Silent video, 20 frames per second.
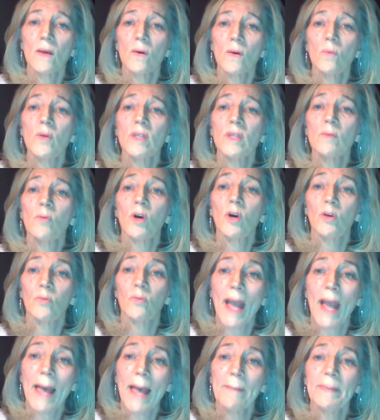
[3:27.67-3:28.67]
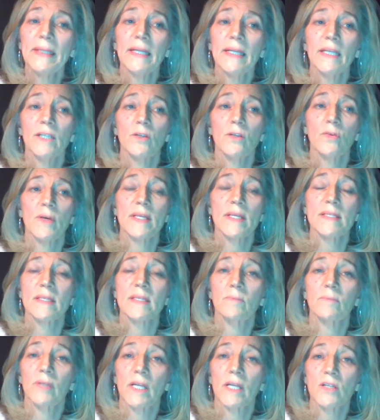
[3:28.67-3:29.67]
With a more rapid increase
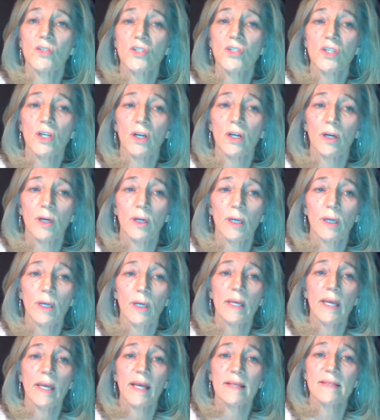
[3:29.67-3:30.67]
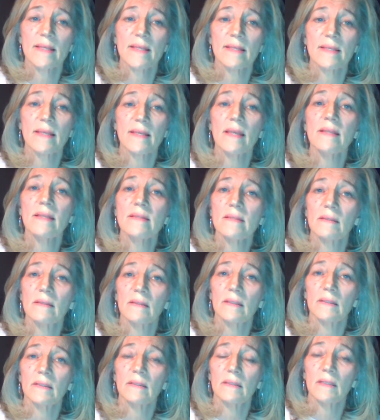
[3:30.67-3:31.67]
in blood sugar, excess
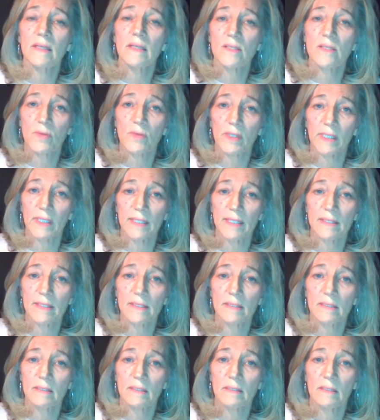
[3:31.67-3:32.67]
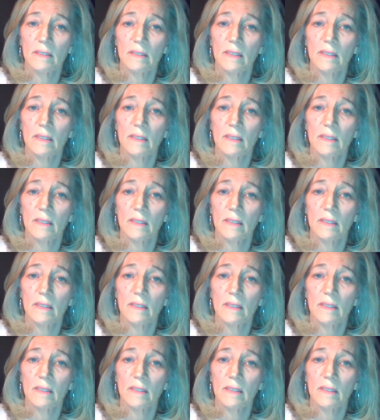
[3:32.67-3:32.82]
insulin is released.